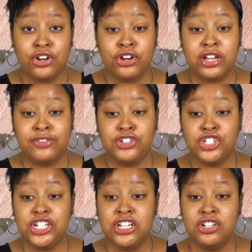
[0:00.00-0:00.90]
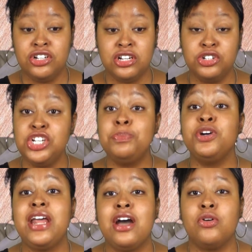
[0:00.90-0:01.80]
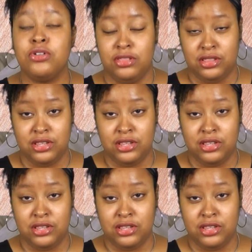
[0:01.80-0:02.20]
her if she put out